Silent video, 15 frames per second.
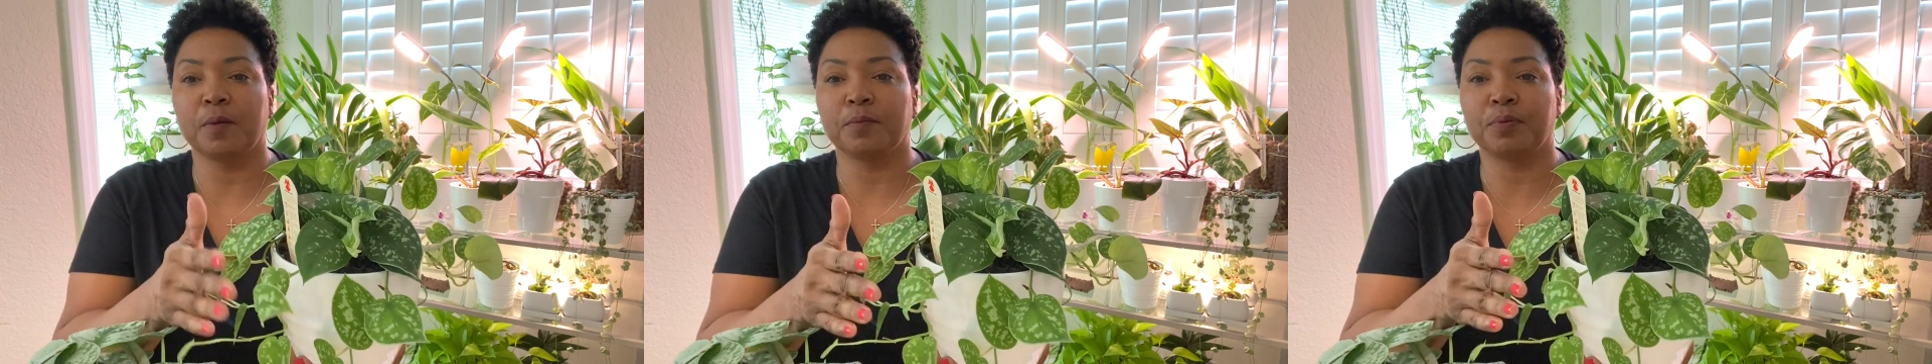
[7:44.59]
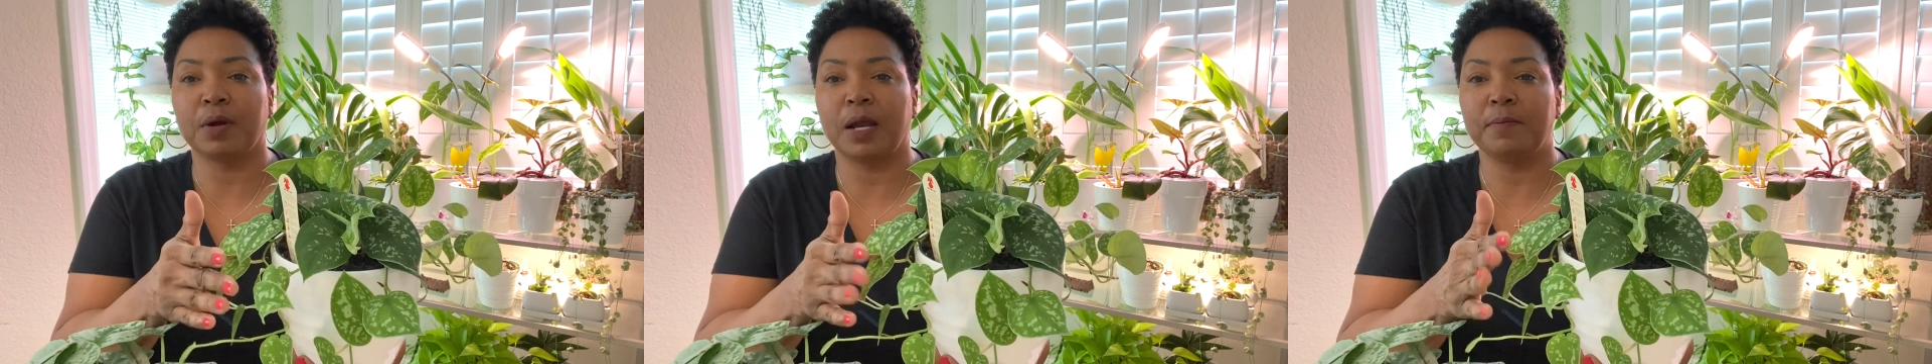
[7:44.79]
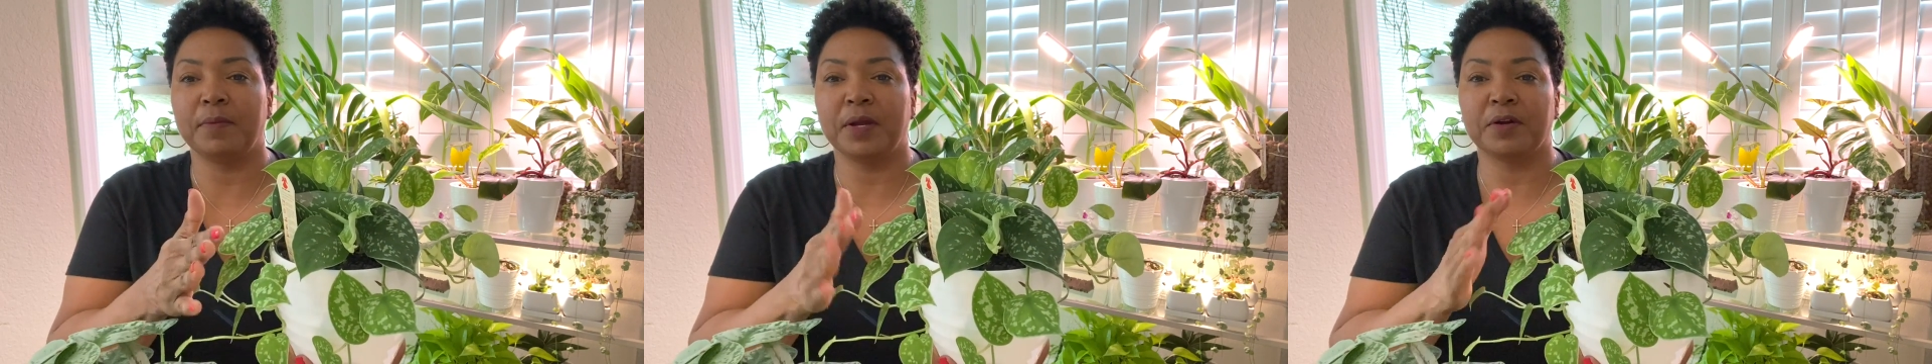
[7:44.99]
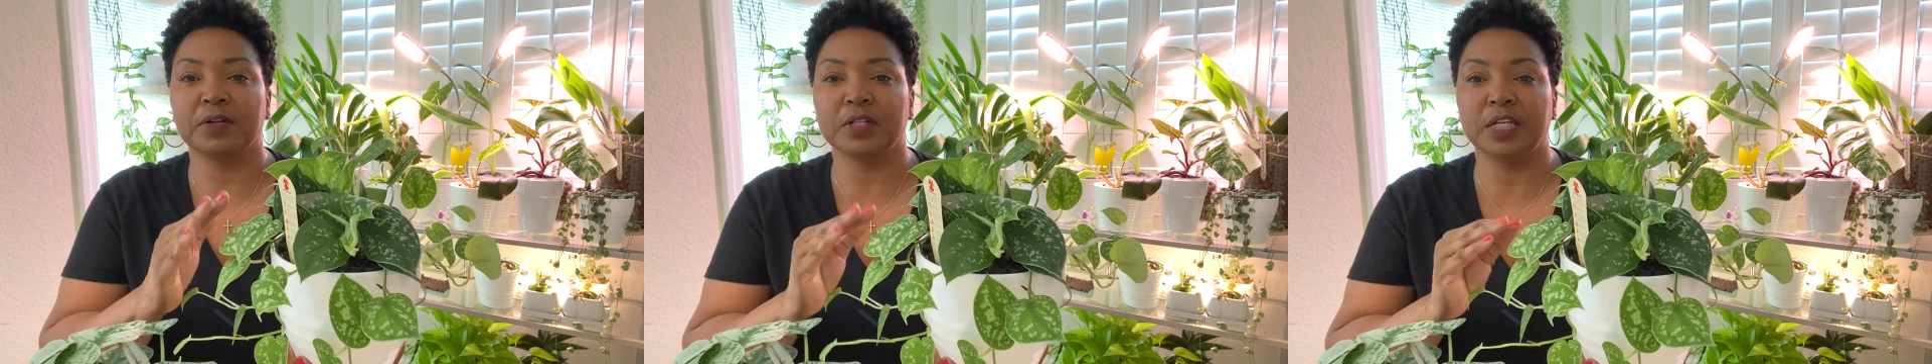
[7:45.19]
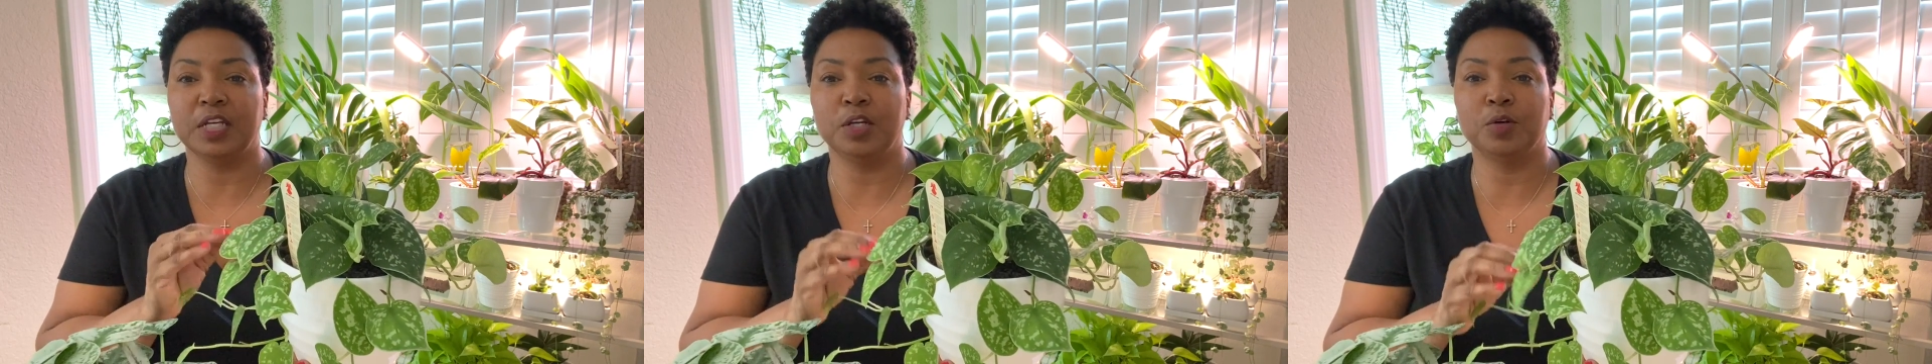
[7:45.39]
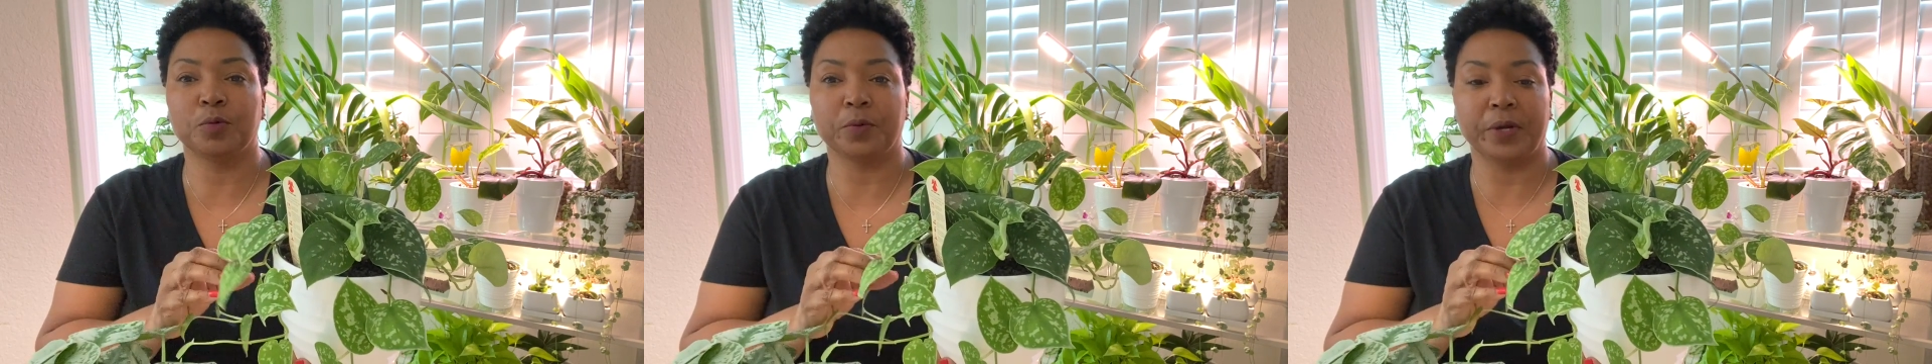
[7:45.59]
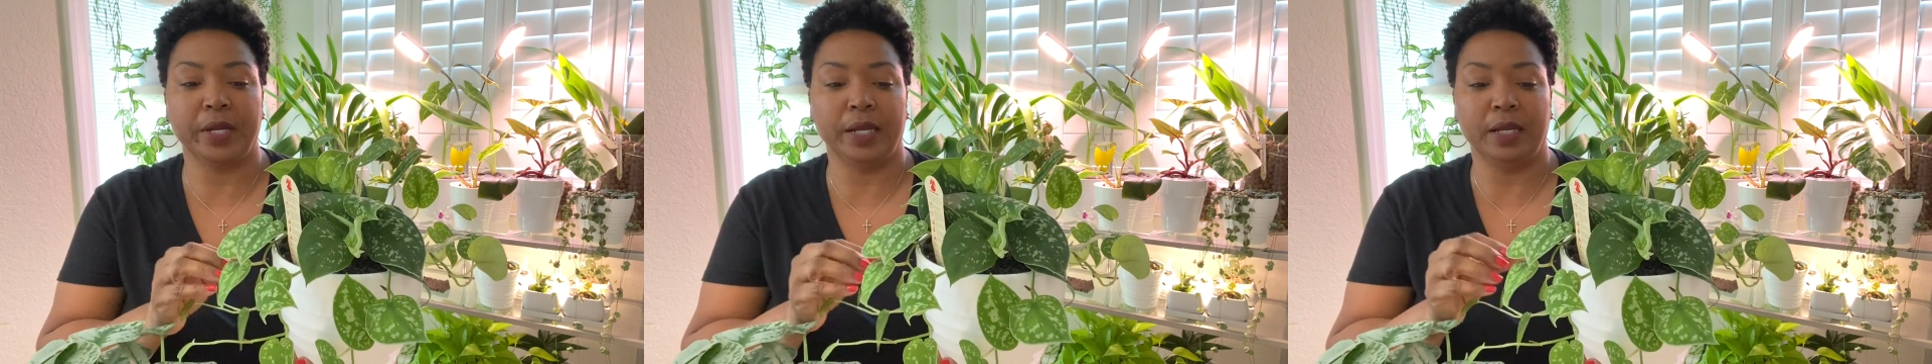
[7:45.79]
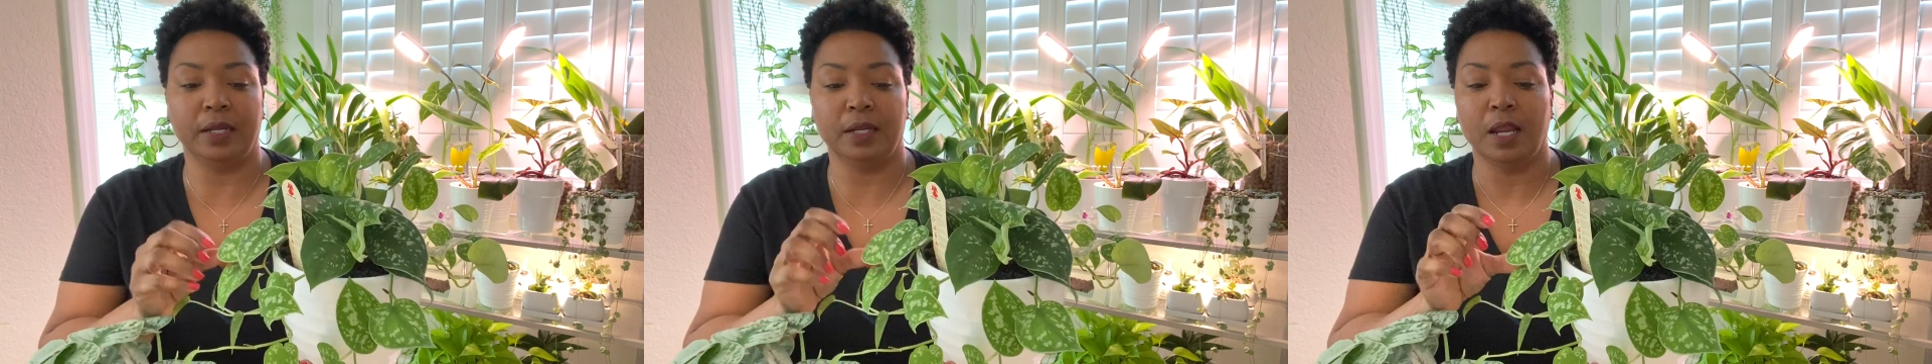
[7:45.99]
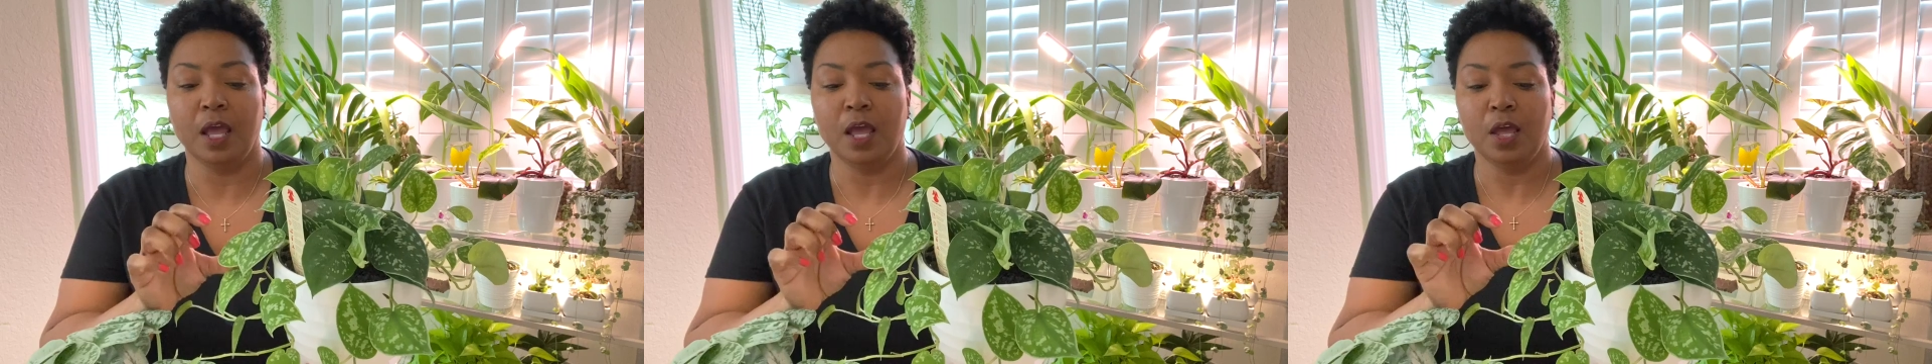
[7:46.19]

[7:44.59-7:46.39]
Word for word: primarily green.